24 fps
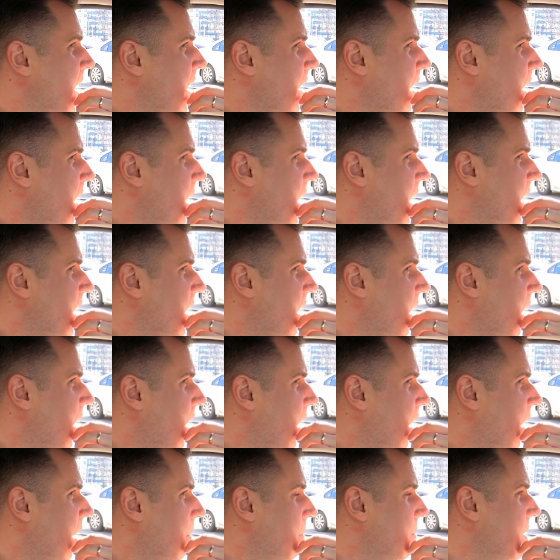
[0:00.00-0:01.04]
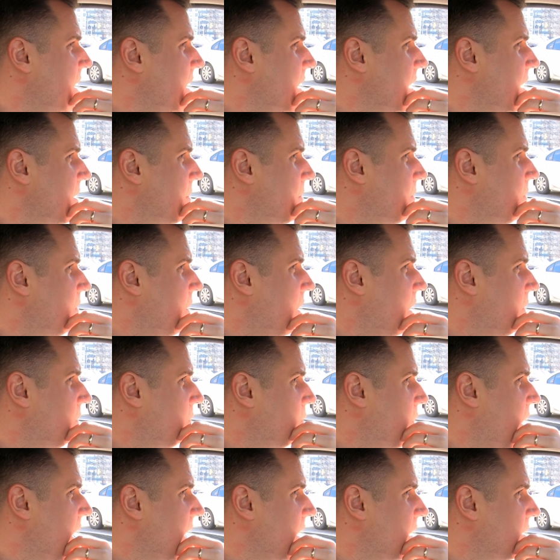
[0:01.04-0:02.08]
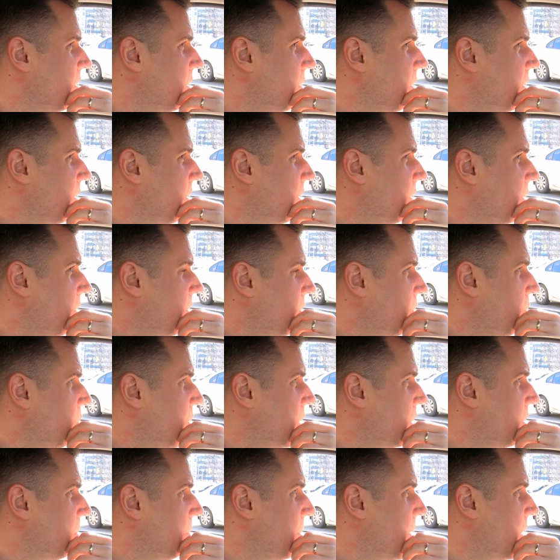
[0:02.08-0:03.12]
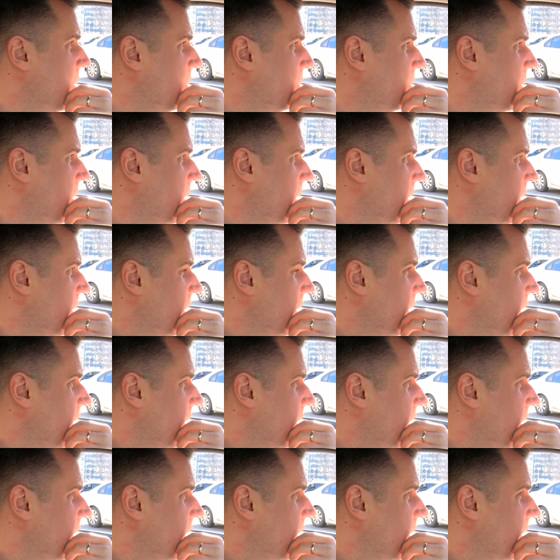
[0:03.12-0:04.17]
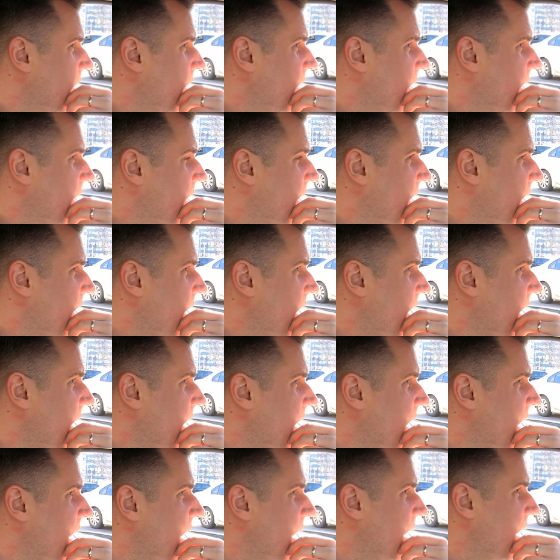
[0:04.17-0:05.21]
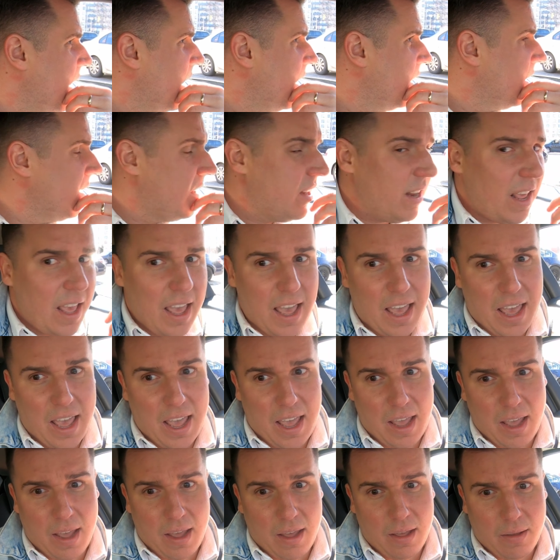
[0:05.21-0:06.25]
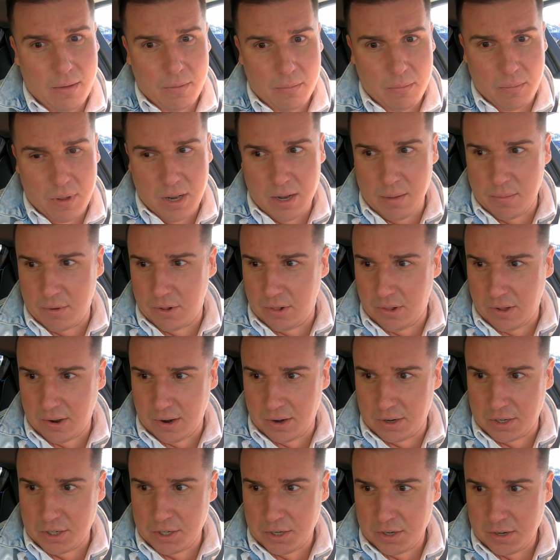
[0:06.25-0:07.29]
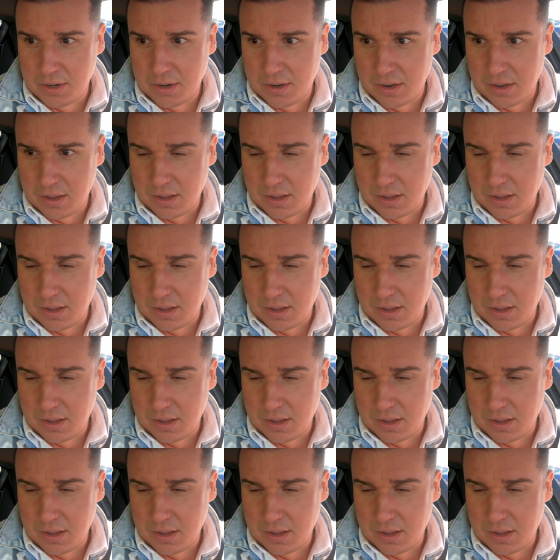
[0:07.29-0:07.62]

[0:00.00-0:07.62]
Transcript: I get a, uh, a medium regular with milk? Sure. And a medium or large?